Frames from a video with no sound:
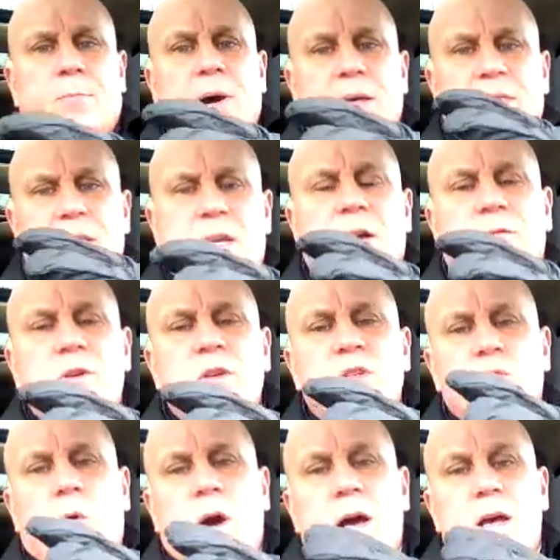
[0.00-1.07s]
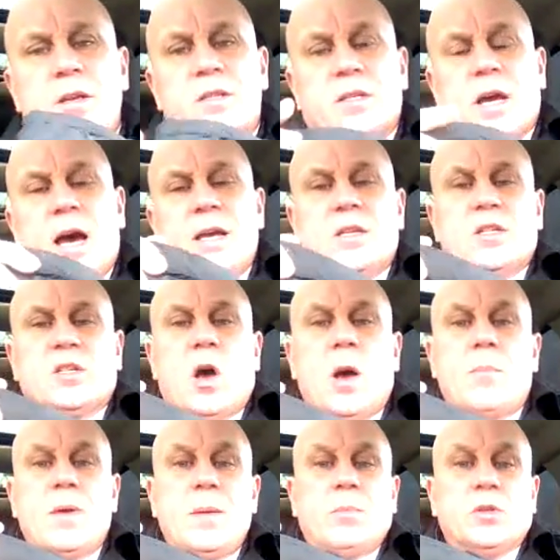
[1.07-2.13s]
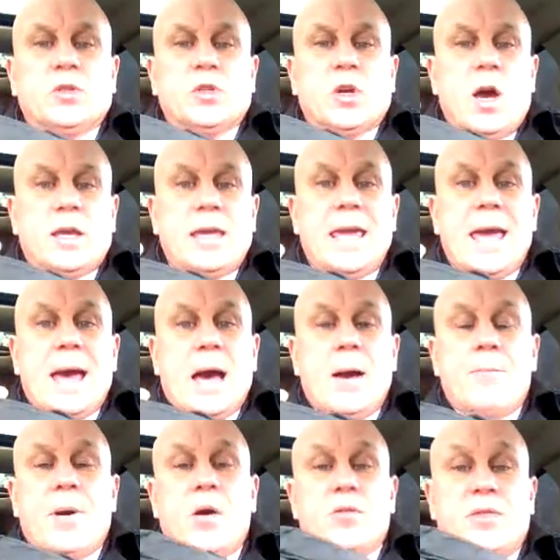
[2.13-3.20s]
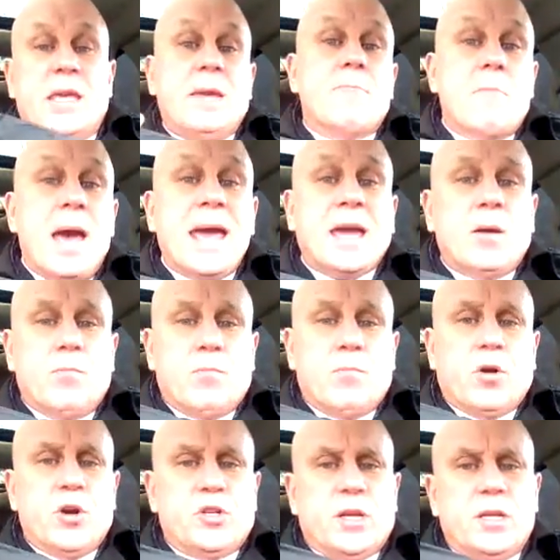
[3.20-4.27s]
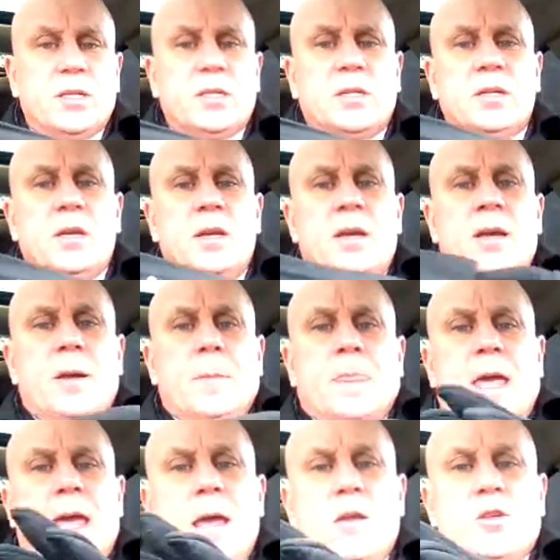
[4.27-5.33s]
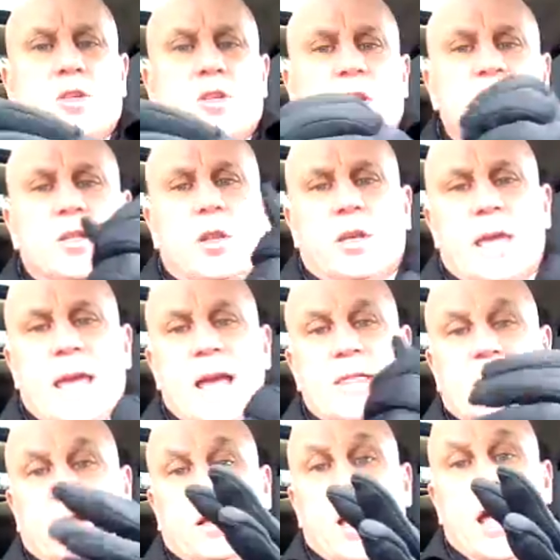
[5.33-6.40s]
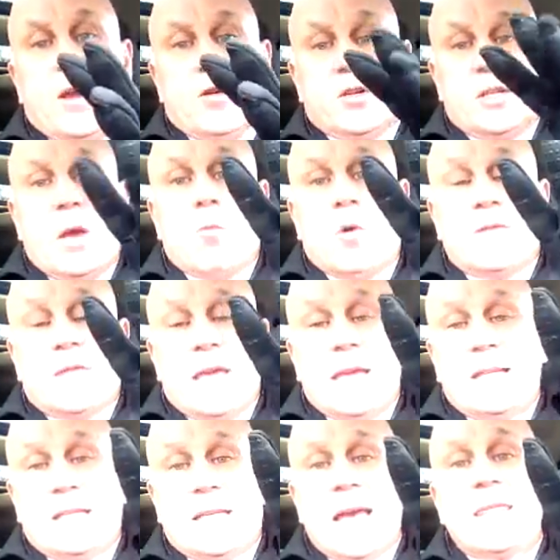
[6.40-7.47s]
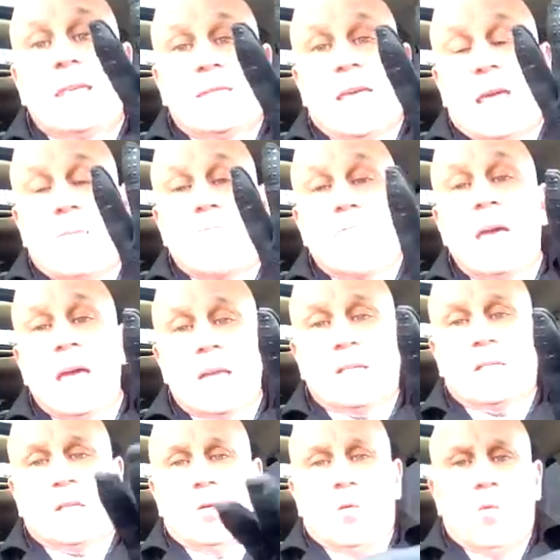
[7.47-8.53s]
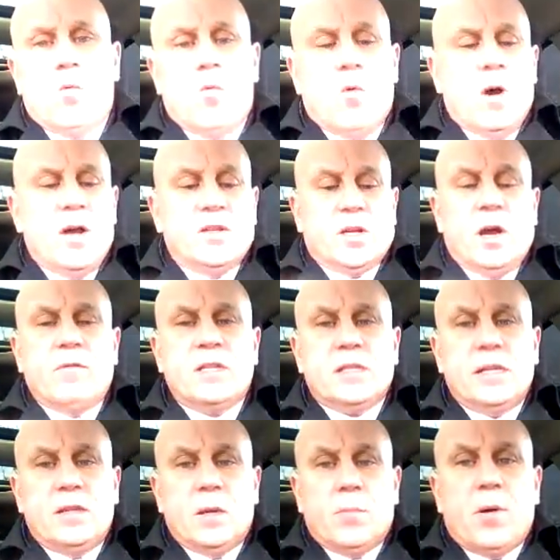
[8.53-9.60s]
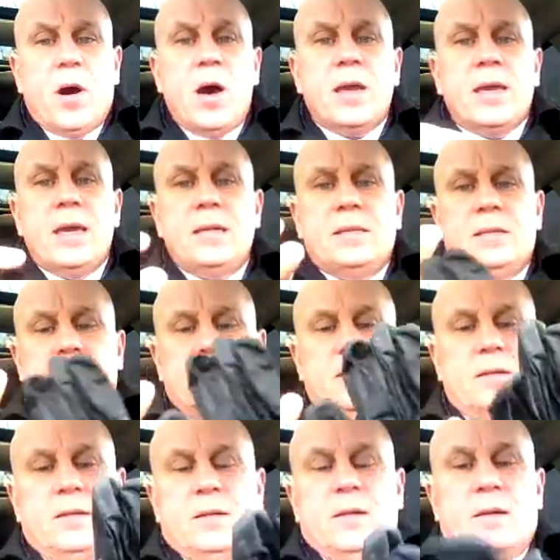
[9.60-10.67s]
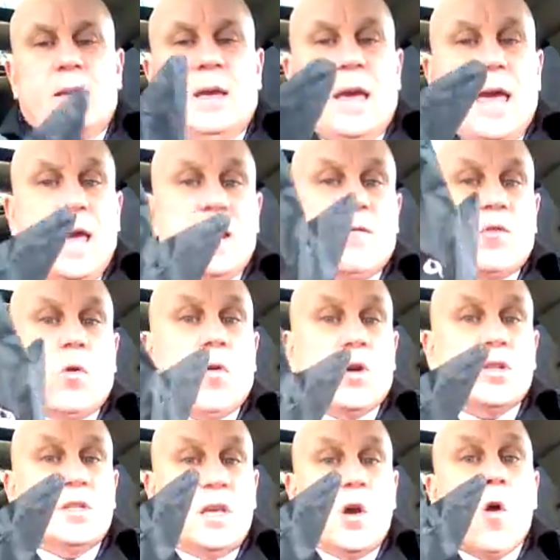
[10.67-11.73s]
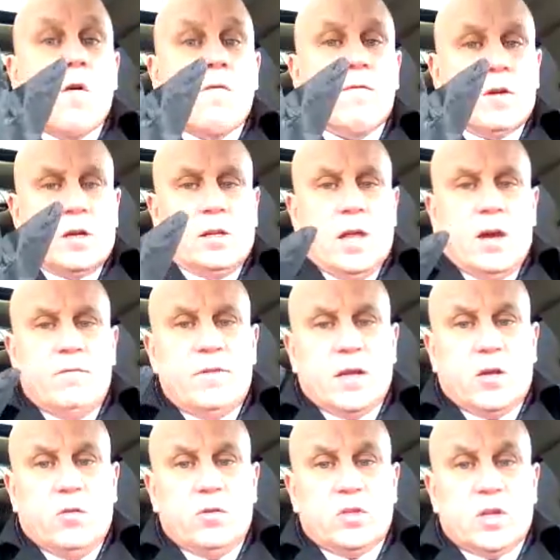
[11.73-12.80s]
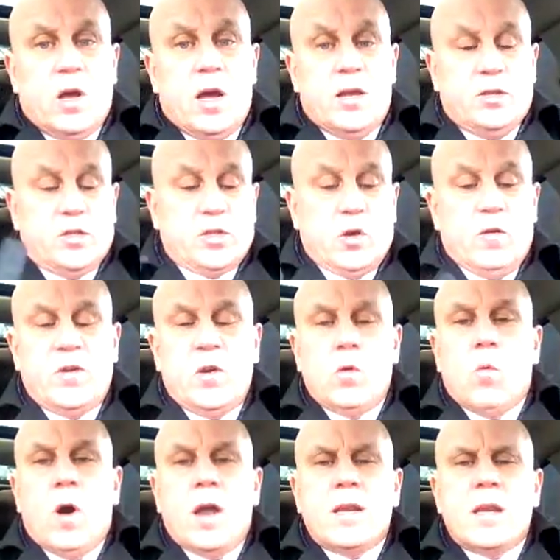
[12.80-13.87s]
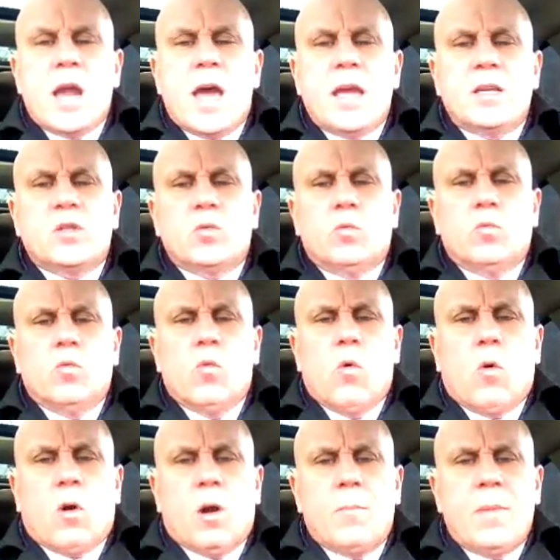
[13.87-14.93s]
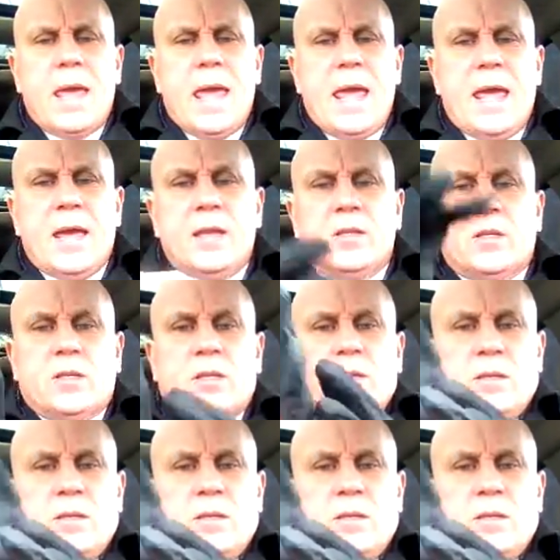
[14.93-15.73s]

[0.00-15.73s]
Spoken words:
But the difference was I saw people talking about the MEC purchase and just looking at the liners. And what they said that they missed was obviously the pocket and, of course, the overglove that goes on. So if you want nice, warm hands